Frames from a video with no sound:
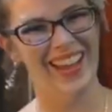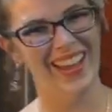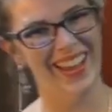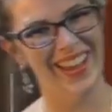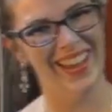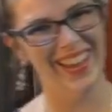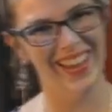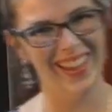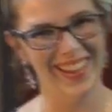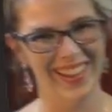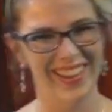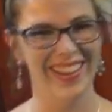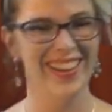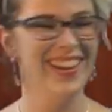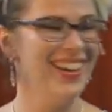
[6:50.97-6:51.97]

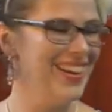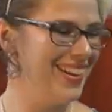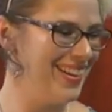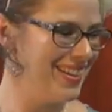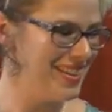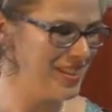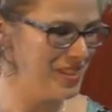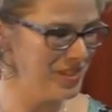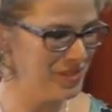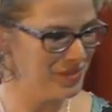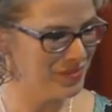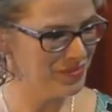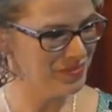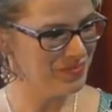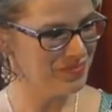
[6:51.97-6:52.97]

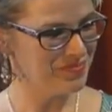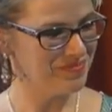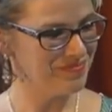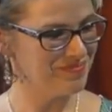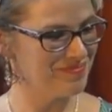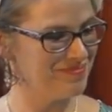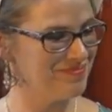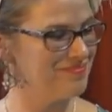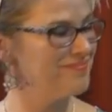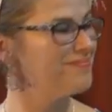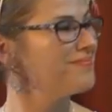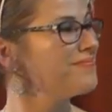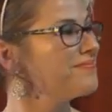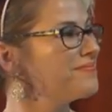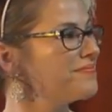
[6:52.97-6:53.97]

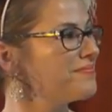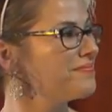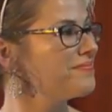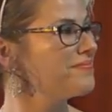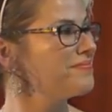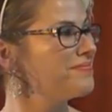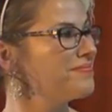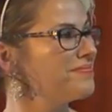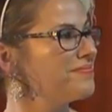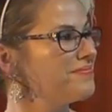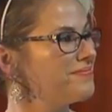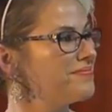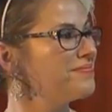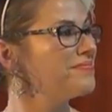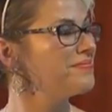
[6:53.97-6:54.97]

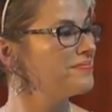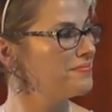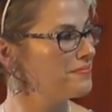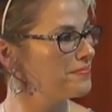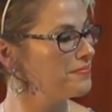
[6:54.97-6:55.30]
(silent)